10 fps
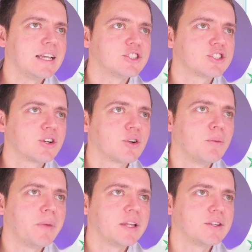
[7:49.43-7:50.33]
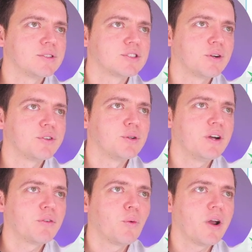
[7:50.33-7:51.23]
a circle menu so if you
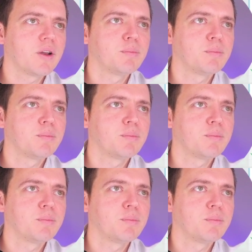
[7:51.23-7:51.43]
ever wanted